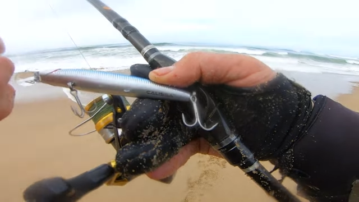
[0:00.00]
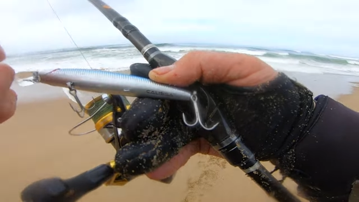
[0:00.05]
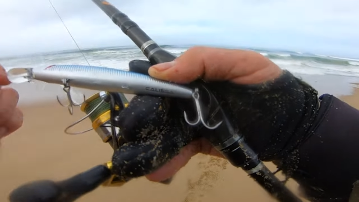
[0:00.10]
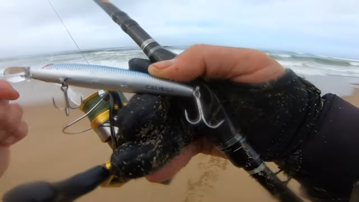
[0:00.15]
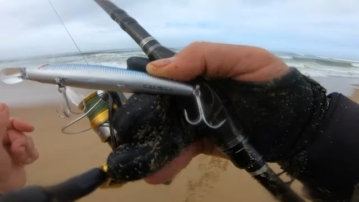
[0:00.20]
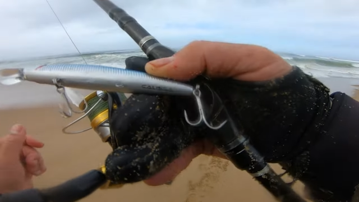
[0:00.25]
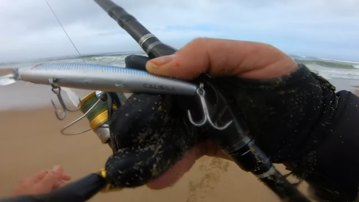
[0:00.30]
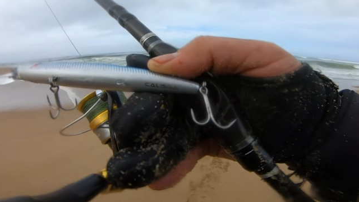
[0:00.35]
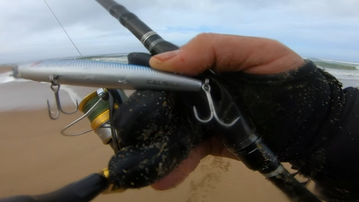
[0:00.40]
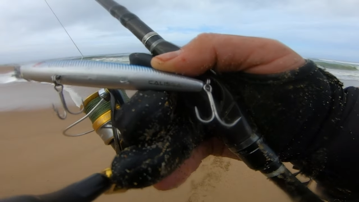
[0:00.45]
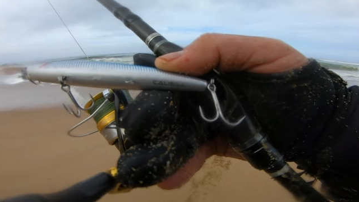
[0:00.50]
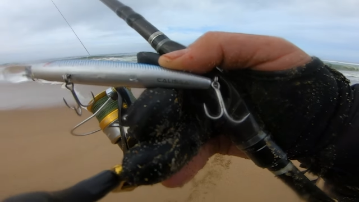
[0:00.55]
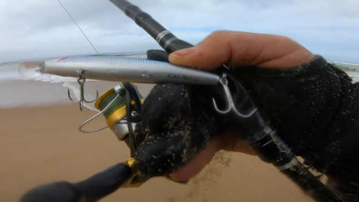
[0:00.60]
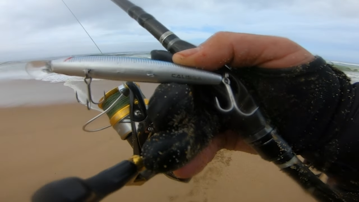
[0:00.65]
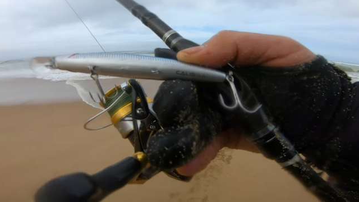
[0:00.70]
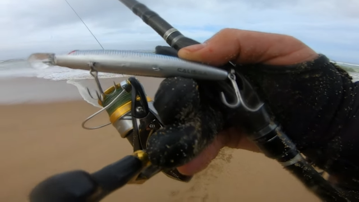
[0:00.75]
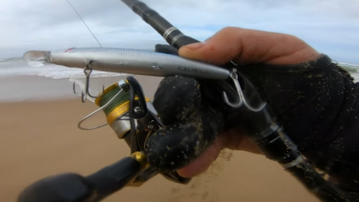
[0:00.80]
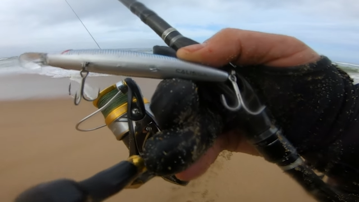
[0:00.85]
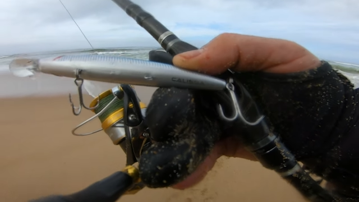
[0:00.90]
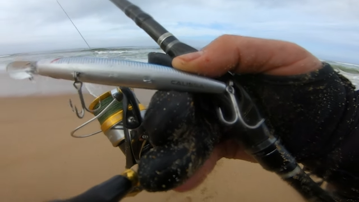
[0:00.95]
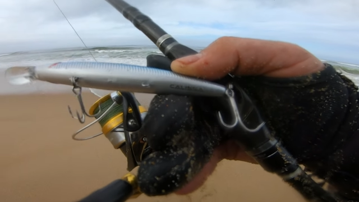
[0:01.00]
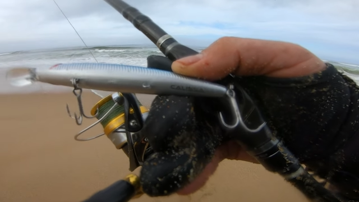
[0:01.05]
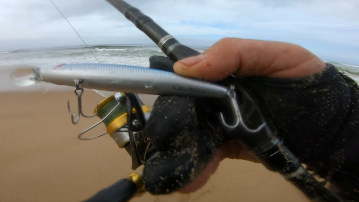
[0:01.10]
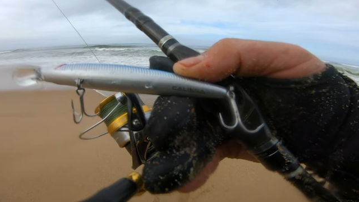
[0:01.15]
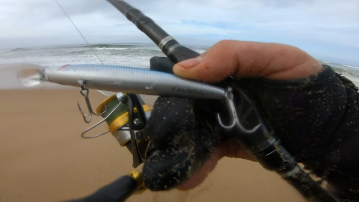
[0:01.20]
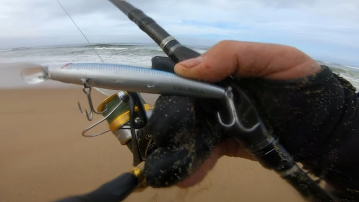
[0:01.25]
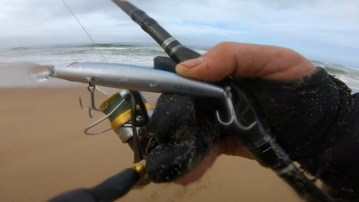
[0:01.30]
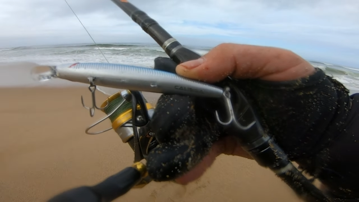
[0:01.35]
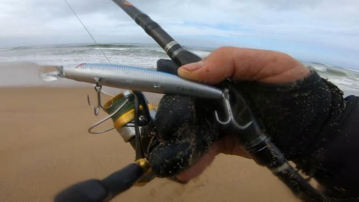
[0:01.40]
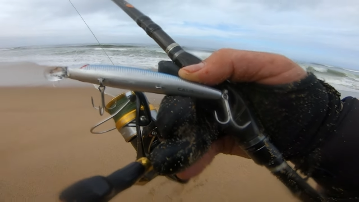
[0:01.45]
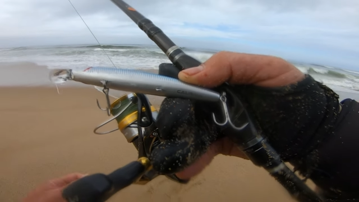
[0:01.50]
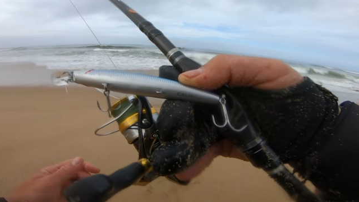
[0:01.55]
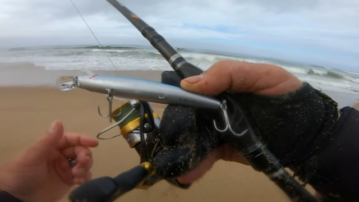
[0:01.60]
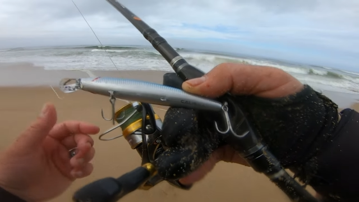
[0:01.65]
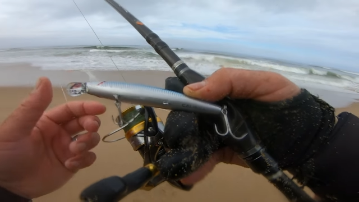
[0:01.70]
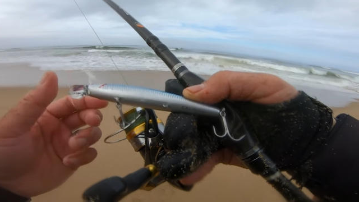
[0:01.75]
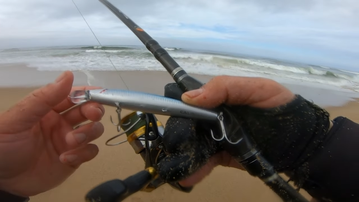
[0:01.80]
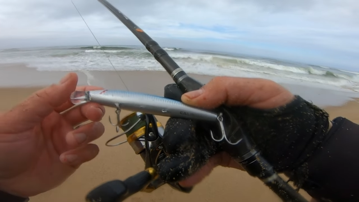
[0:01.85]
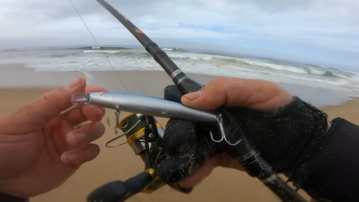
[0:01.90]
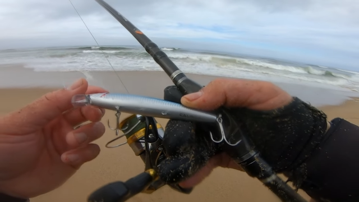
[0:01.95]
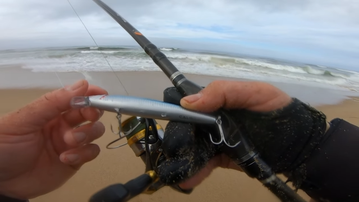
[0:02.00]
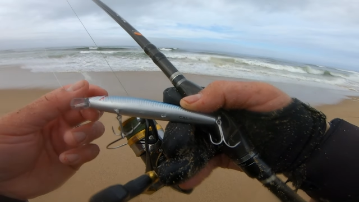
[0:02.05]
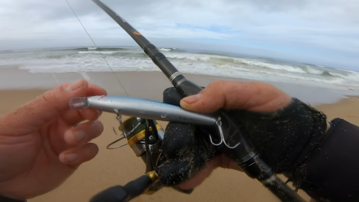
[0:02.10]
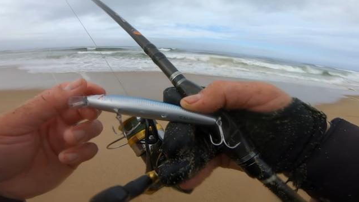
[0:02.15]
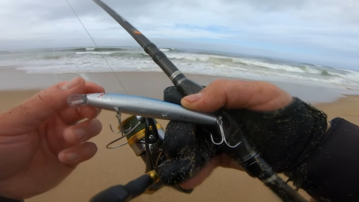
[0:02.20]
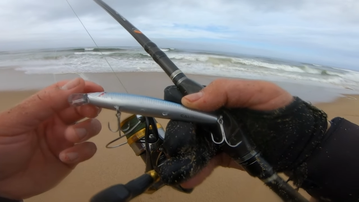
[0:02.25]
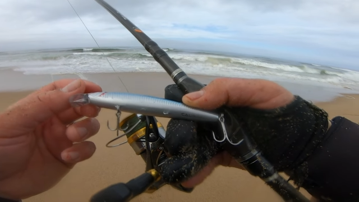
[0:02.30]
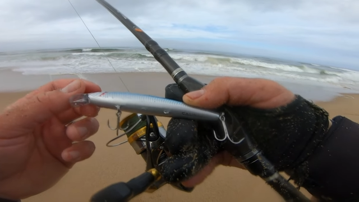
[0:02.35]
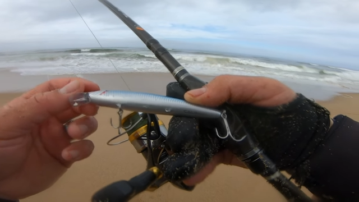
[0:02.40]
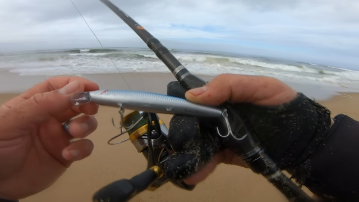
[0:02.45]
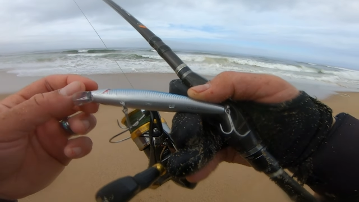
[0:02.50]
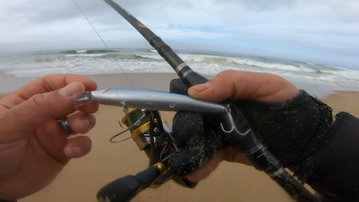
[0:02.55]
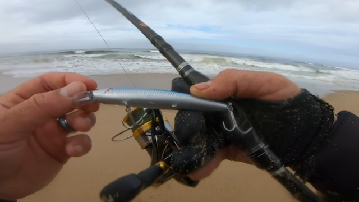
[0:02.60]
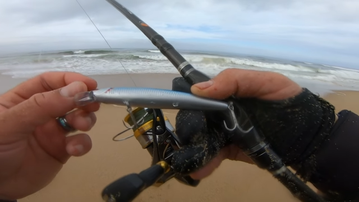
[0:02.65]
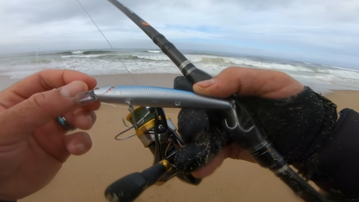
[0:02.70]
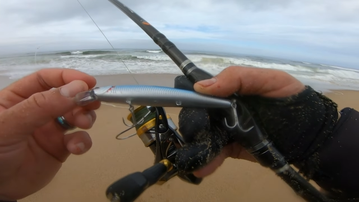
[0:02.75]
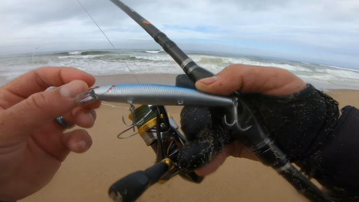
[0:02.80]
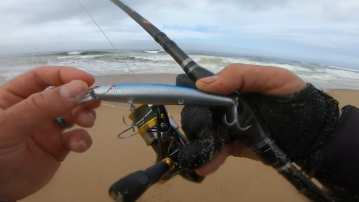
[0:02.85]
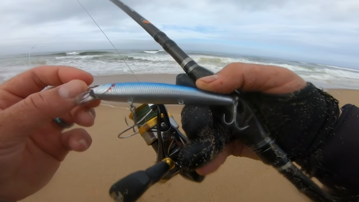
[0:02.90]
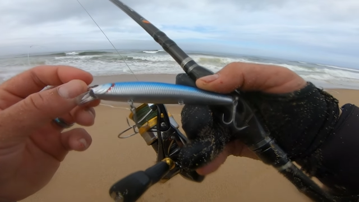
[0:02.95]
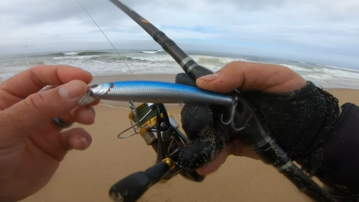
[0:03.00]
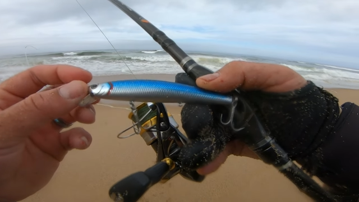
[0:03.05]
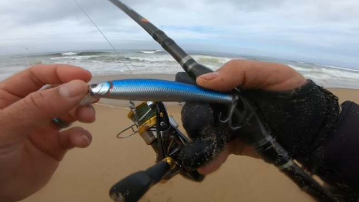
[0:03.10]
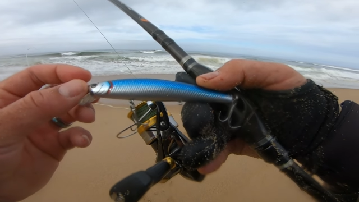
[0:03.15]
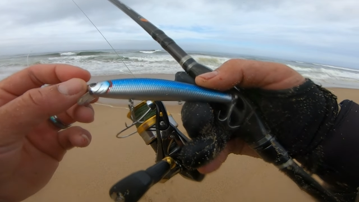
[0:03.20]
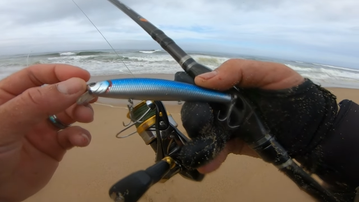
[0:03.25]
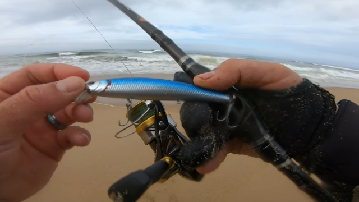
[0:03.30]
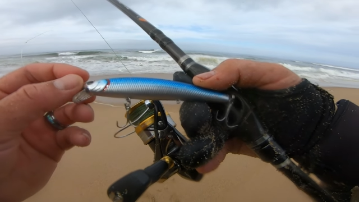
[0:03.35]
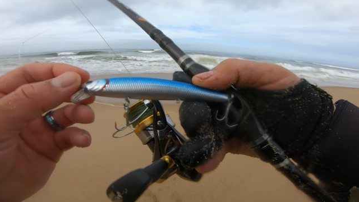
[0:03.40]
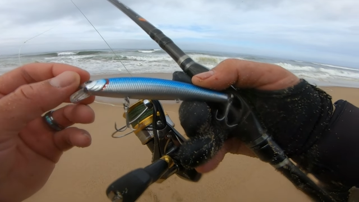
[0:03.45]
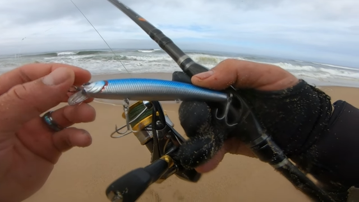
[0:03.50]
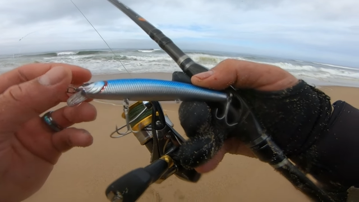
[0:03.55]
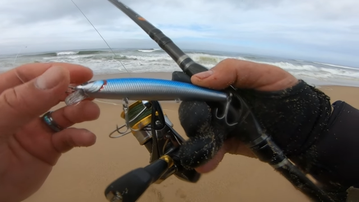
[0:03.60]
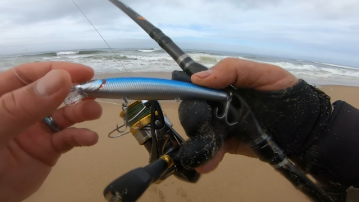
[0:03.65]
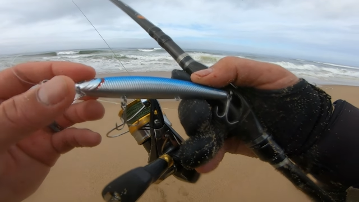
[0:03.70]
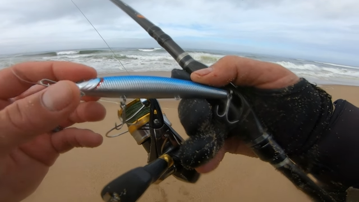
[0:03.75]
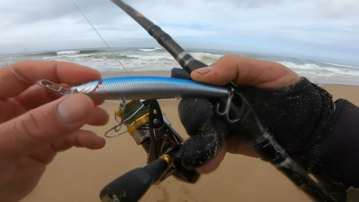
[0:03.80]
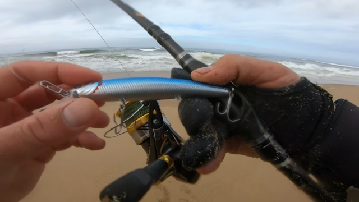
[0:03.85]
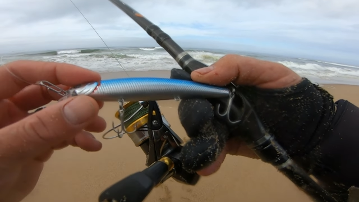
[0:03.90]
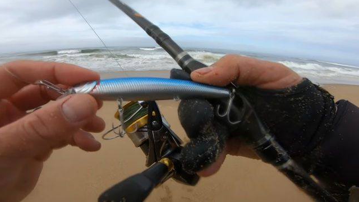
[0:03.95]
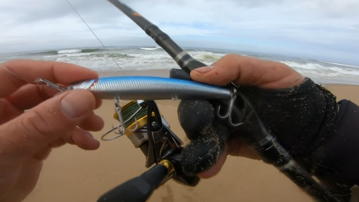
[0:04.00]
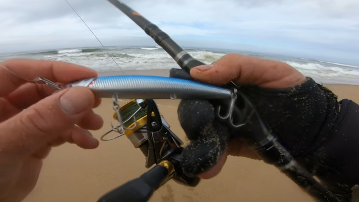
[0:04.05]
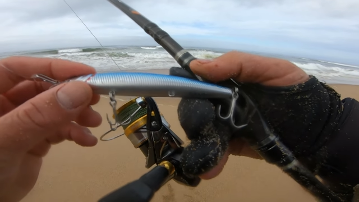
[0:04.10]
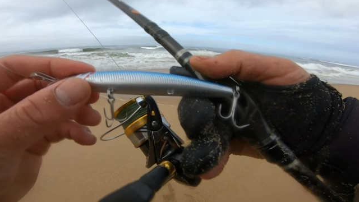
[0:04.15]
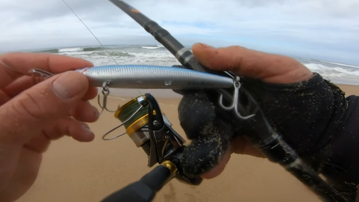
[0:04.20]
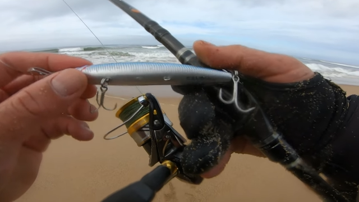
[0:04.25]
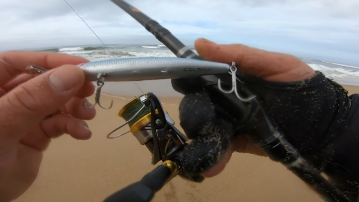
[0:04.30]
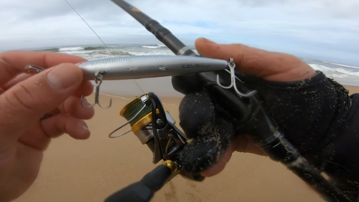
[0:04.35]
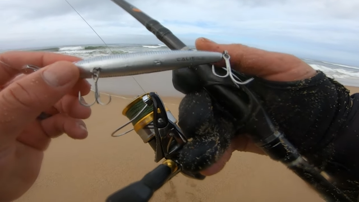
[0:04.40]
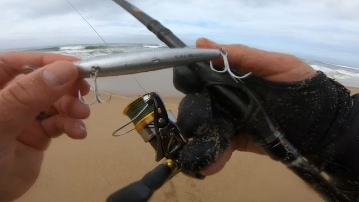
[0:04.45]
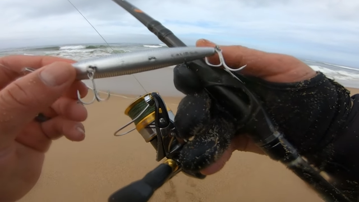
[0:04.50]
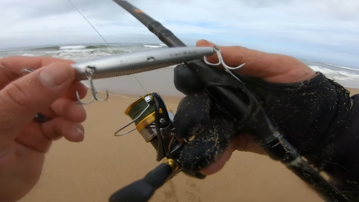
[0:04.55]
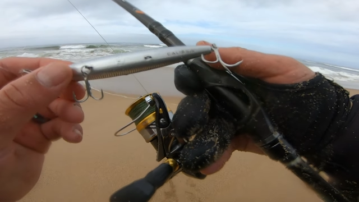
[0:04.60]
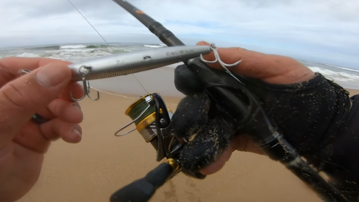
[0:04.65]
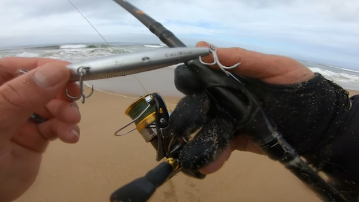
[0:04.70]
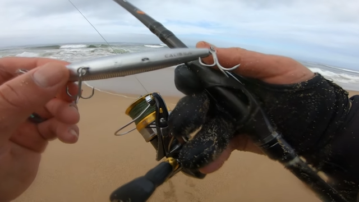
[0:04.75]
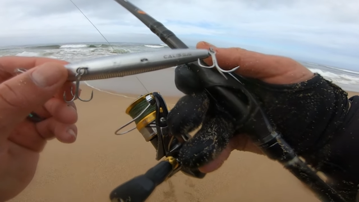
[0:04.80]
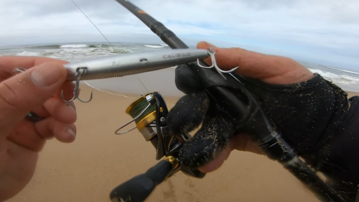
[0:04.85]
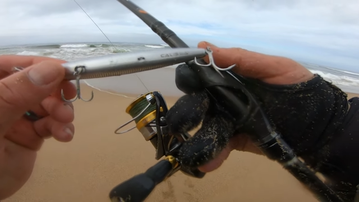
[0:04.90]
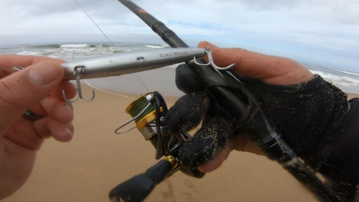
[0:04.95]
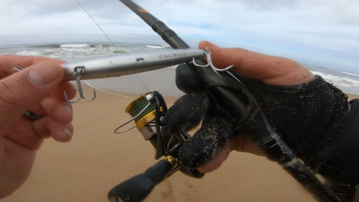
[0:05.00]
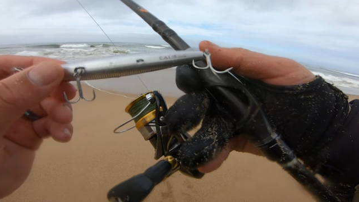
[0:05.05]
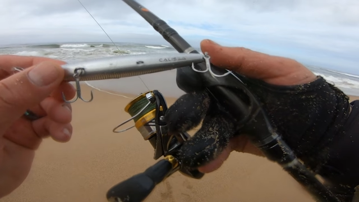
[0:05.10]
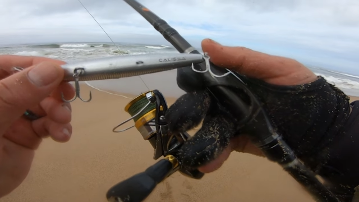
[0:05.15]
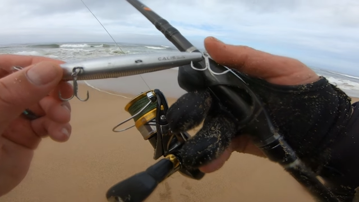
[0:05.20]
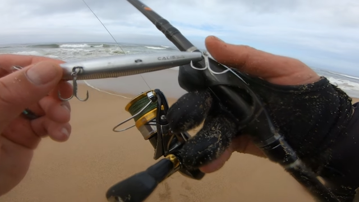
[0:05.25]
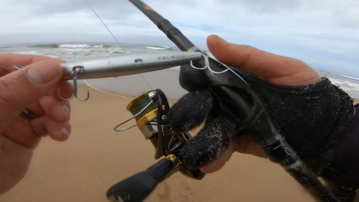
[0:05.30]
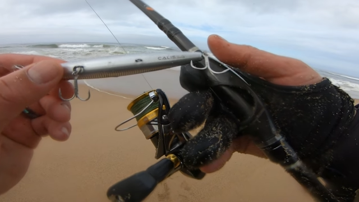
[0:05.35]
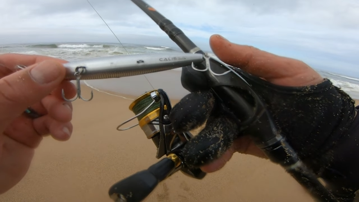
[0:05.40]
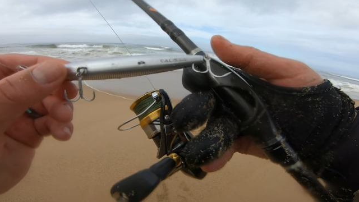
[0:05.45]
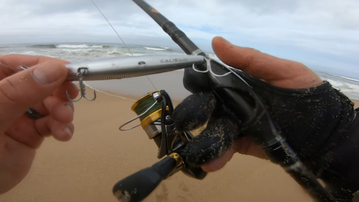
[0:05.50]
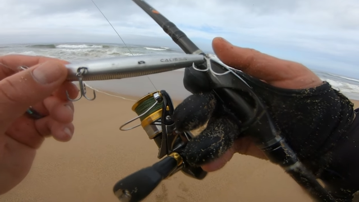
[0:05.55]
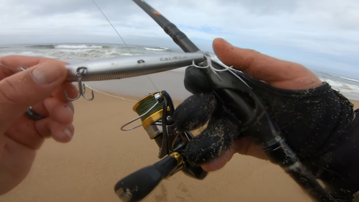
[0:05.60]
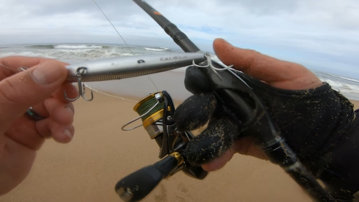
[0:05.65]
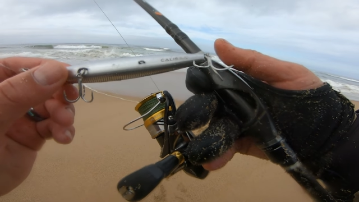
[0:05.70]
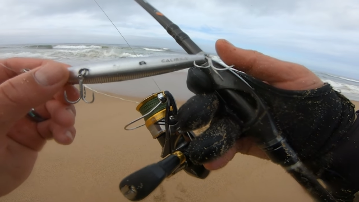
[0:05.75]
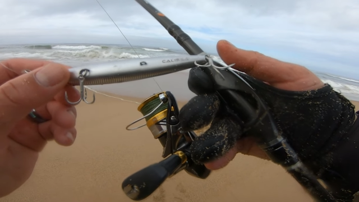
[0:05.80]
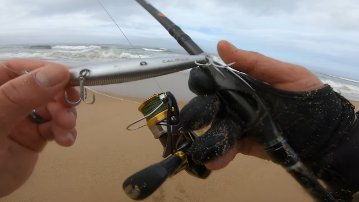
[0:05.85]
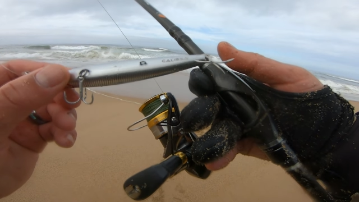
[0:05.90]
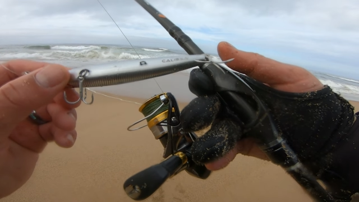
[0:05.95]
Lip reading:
[unreadable: no face in view]